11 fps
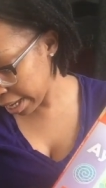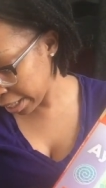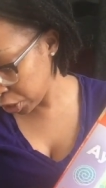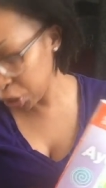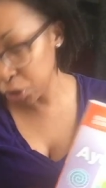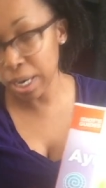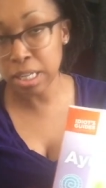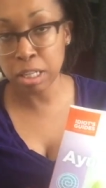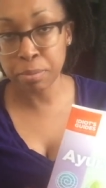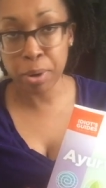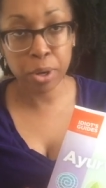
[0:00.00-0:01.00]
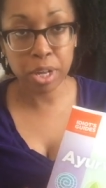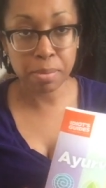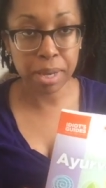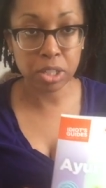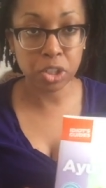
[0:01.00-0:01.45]
like trendy
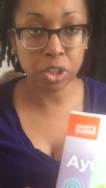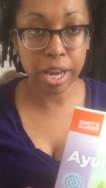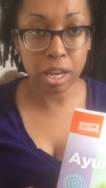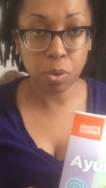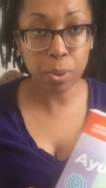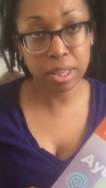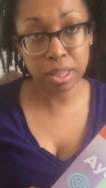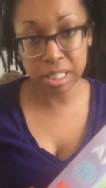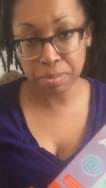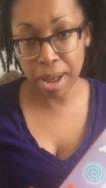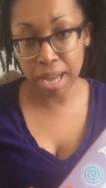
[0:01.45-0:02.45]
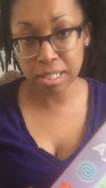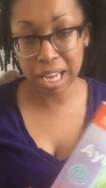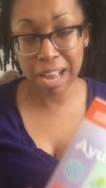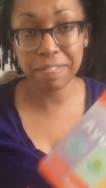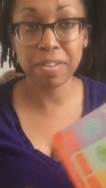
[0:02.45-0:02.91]
bohemian train with this box
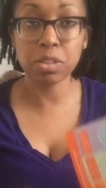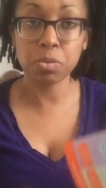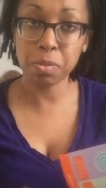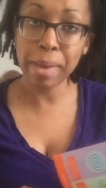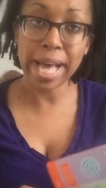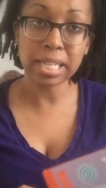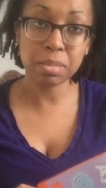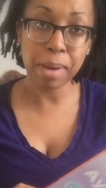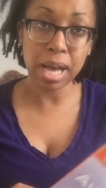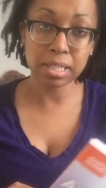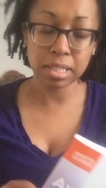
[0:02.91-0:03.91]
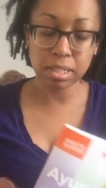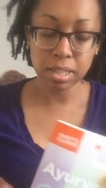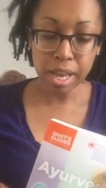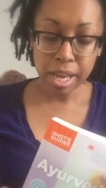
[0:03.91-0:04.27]
like I felt with past boxes.